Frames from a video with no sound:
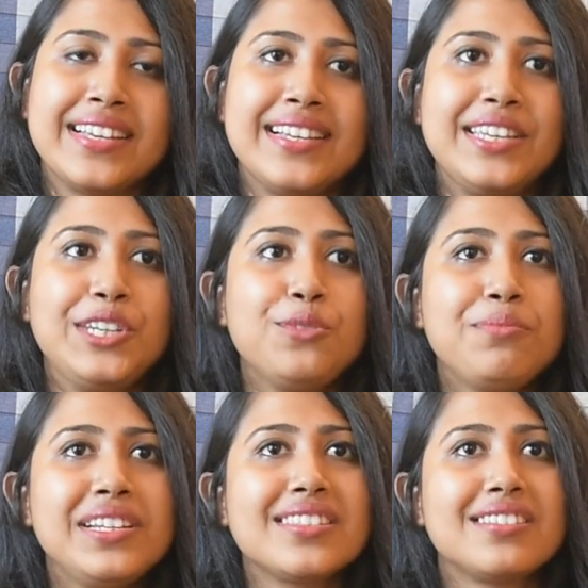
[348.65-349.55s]

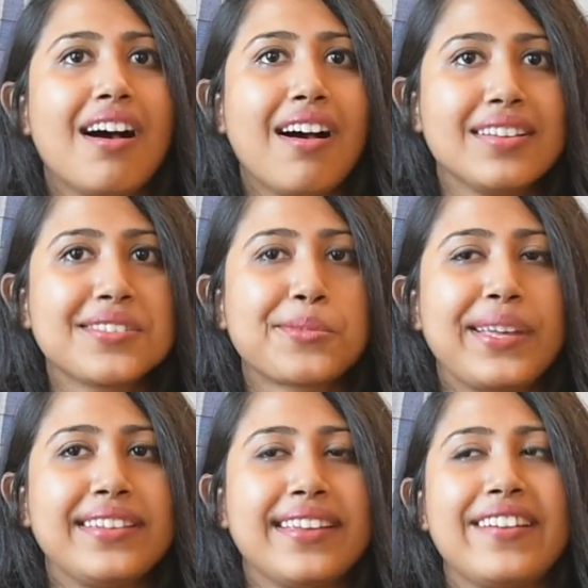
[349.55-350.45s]
Humans dance
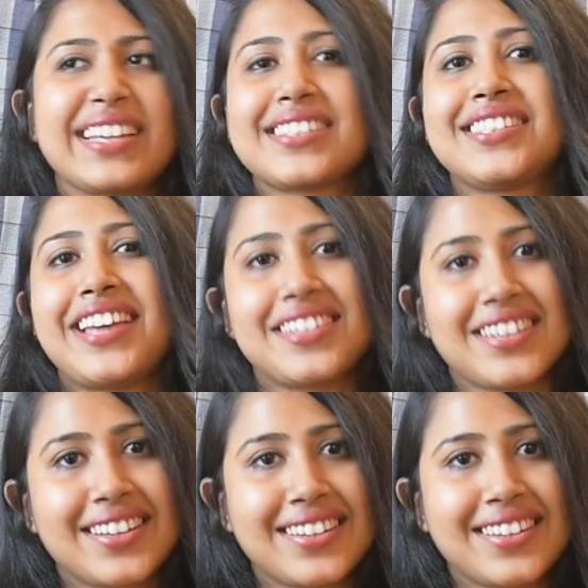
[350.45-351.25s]
when they are ecstatic,